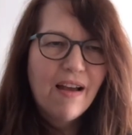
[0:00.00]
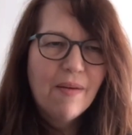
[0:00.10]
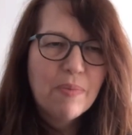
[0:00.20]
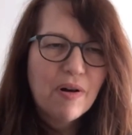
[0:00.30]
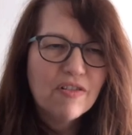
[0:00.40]

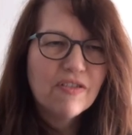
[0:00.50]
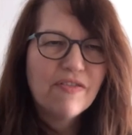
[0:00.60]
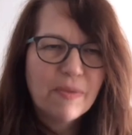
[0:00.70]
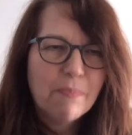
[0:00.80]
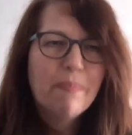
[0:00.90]
part of
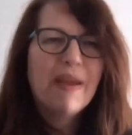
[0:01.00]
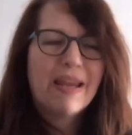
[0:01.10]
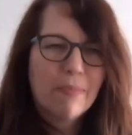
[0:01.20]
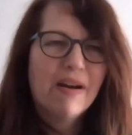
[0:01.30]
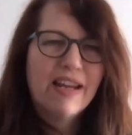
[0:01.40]
the
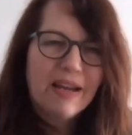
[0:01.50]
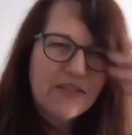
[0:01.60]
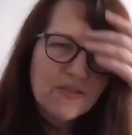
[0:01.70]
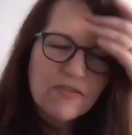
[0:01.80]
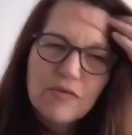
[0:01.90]
big money
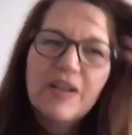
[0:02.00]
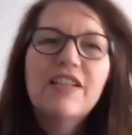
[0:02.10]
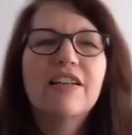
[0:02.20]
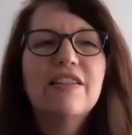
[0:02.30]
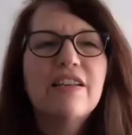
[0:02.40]
sort of
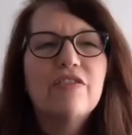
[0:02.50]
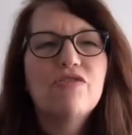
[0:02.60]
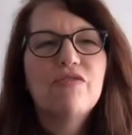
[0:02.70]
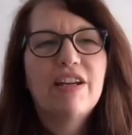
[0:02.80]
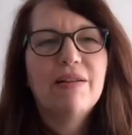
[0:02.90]
20th
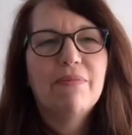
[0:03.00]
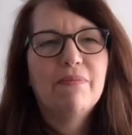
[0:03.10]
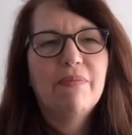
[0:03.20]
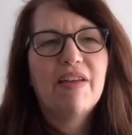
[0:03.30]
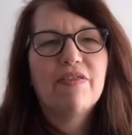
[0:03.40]
century
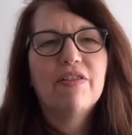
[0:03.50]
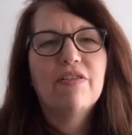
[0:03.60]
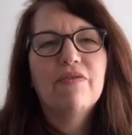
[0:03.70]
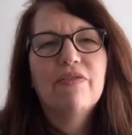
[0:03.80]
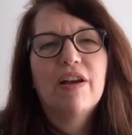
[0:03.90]
method of